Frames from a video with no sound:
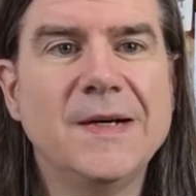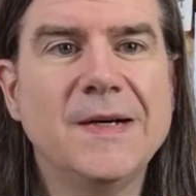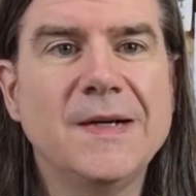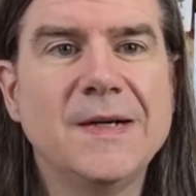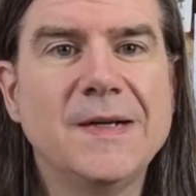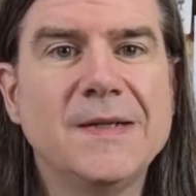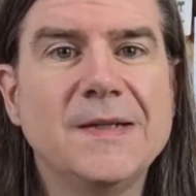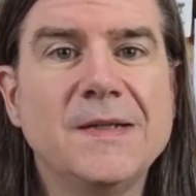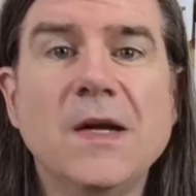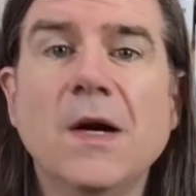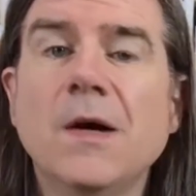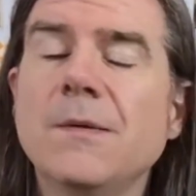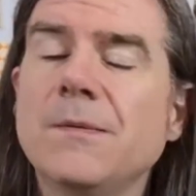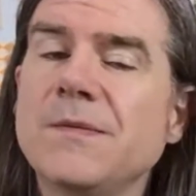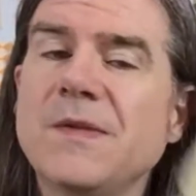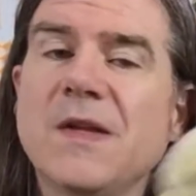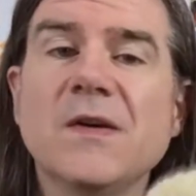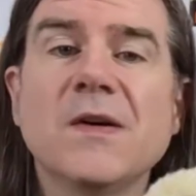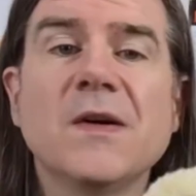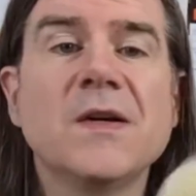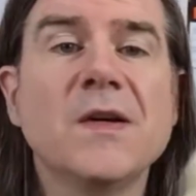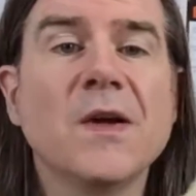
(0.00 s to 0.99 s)
No,
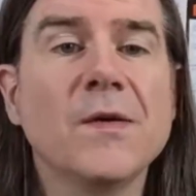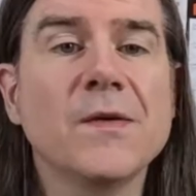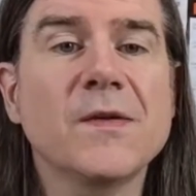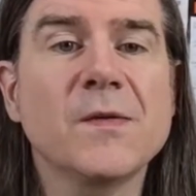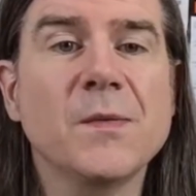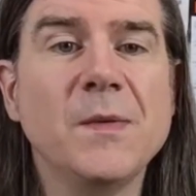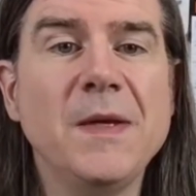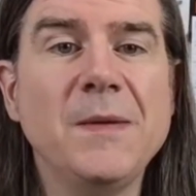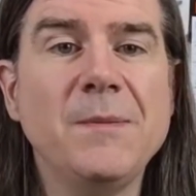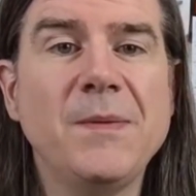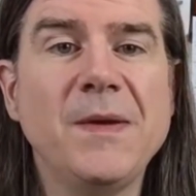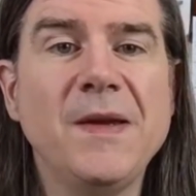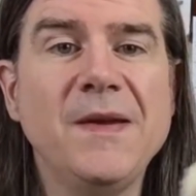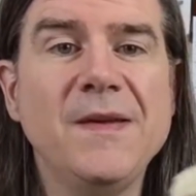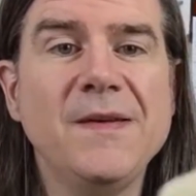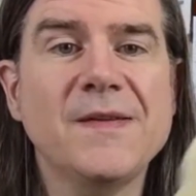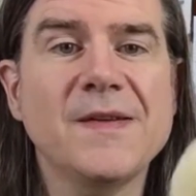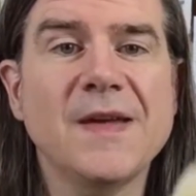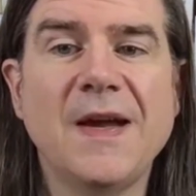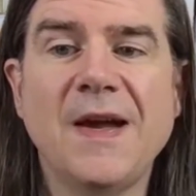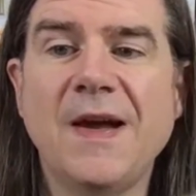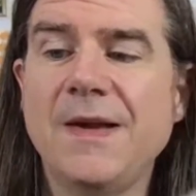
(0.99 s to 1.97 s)
there are no sweet
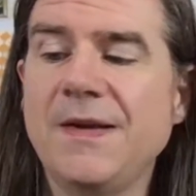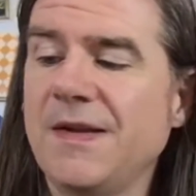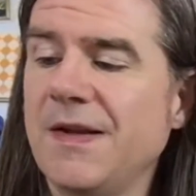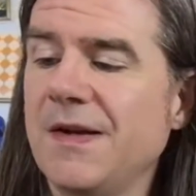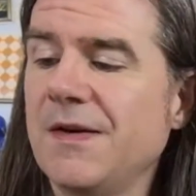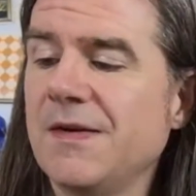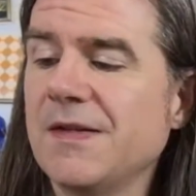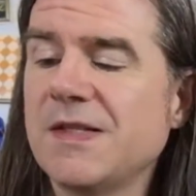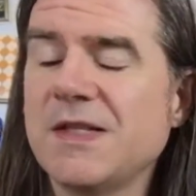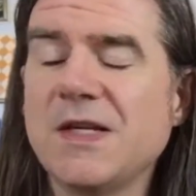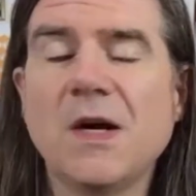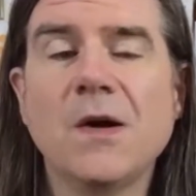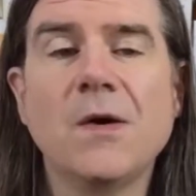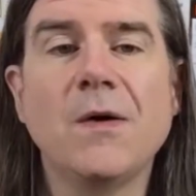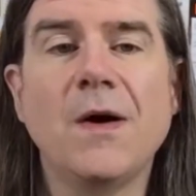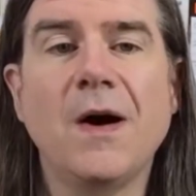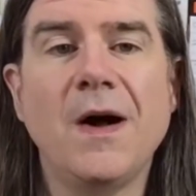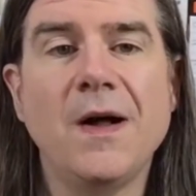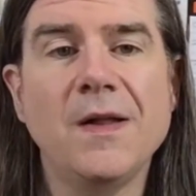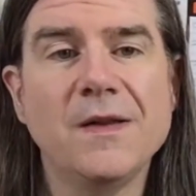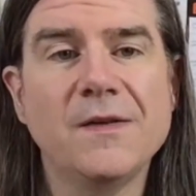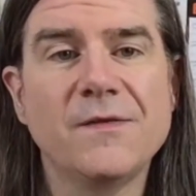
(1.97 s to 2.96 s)
peas, and there's no
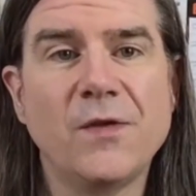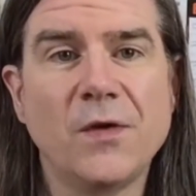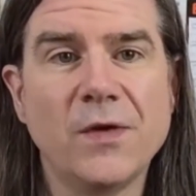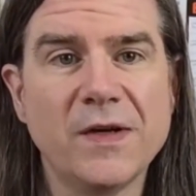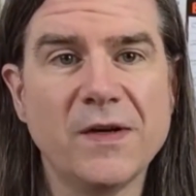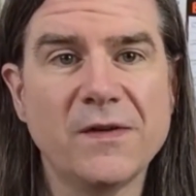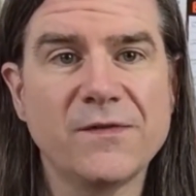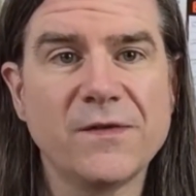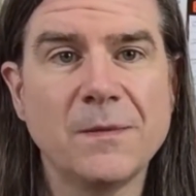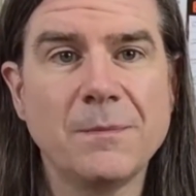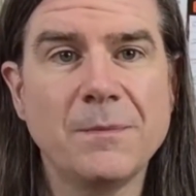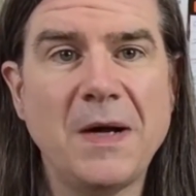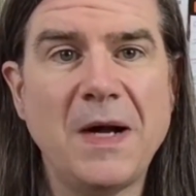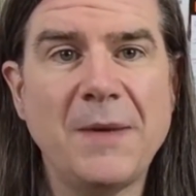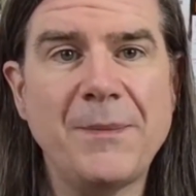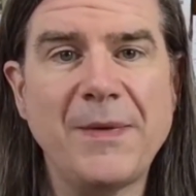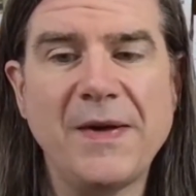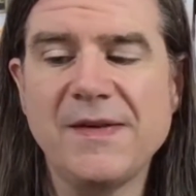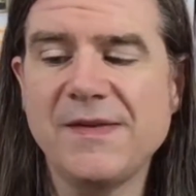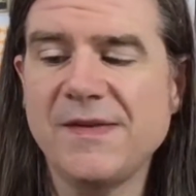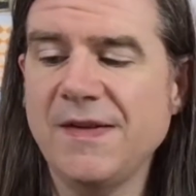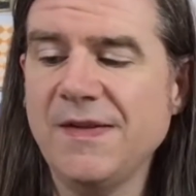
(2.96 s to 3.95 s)
olive oil from
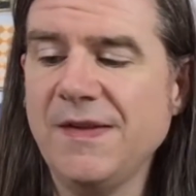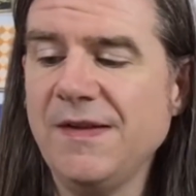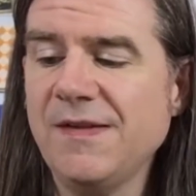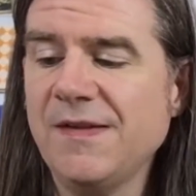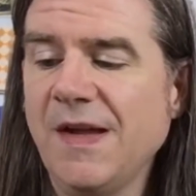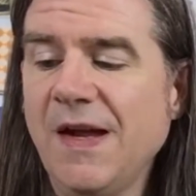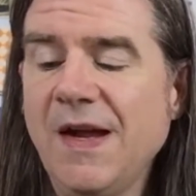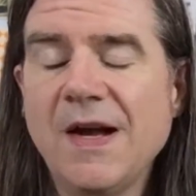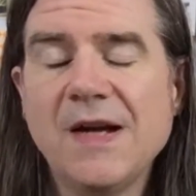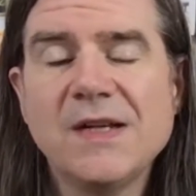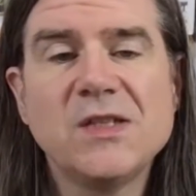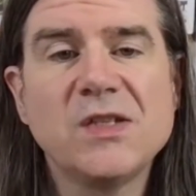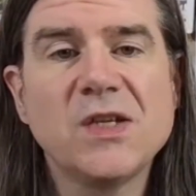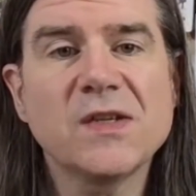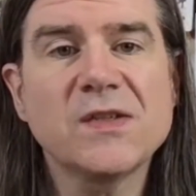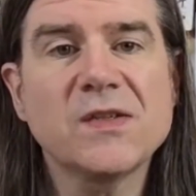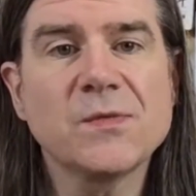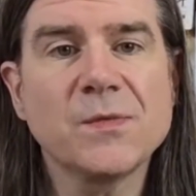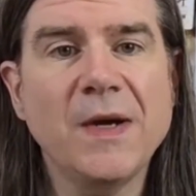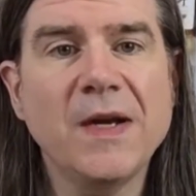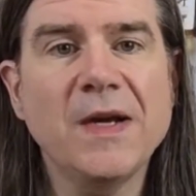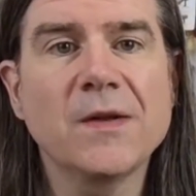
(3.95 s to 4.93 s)
Popeyes in this.
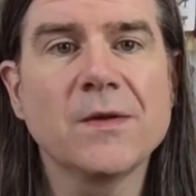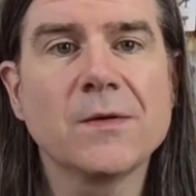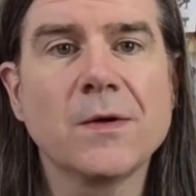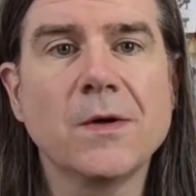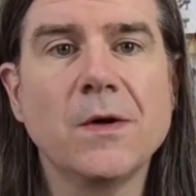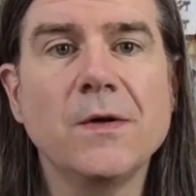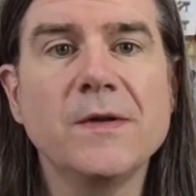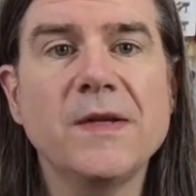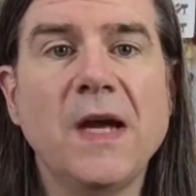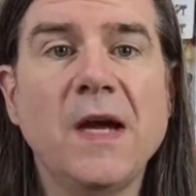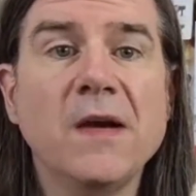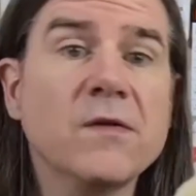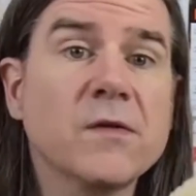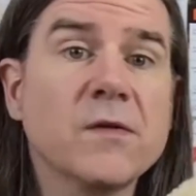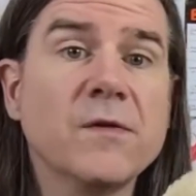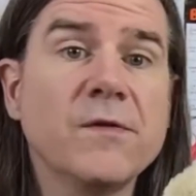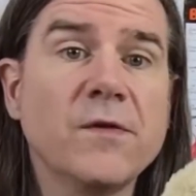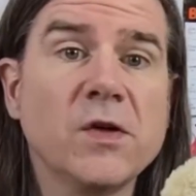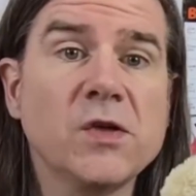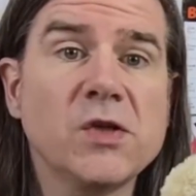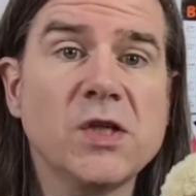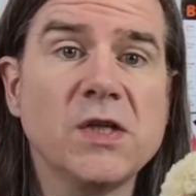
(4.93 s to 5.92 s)
Just regular old extra
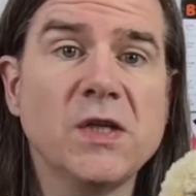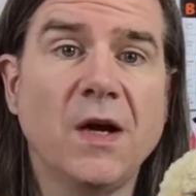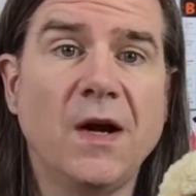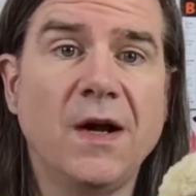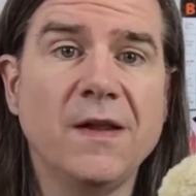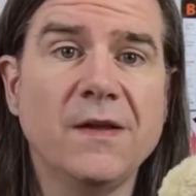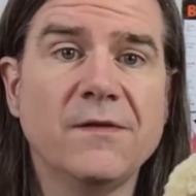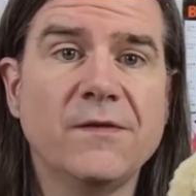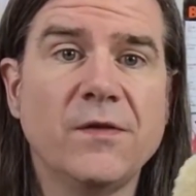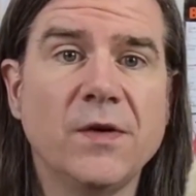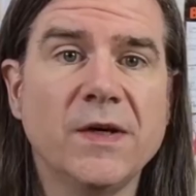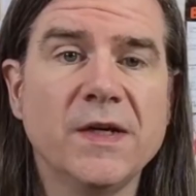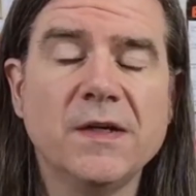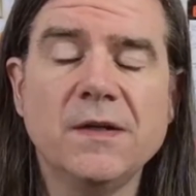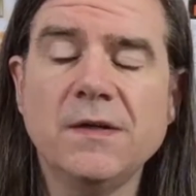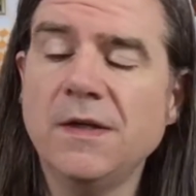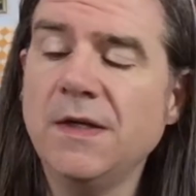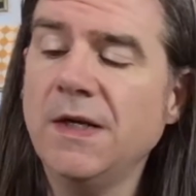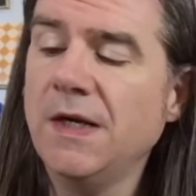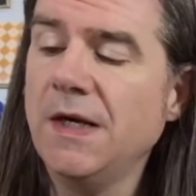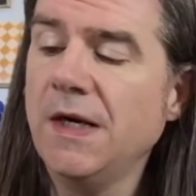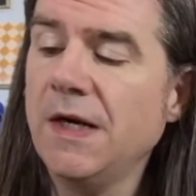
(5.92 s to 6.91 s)
virgin olive oil.
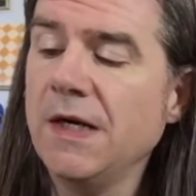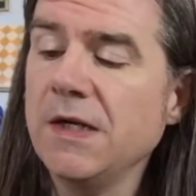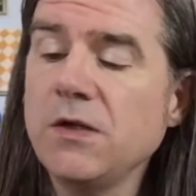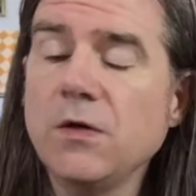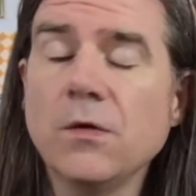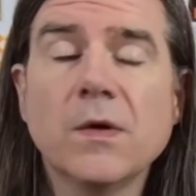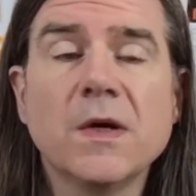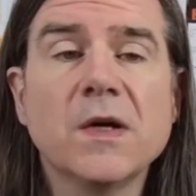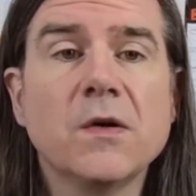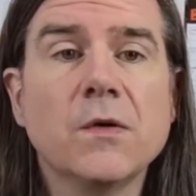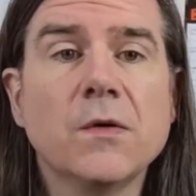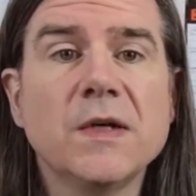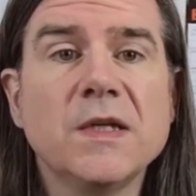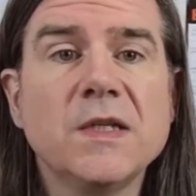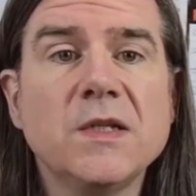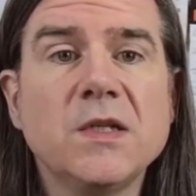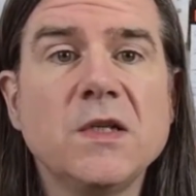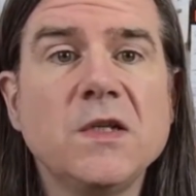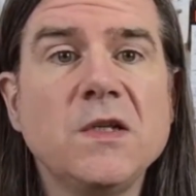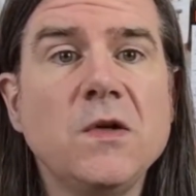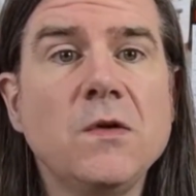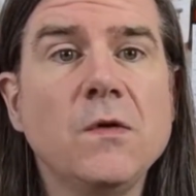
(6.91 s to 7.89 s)
You are going
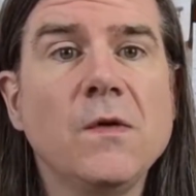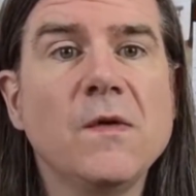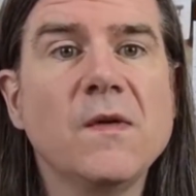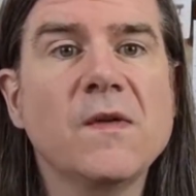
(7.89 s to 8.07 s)
to use...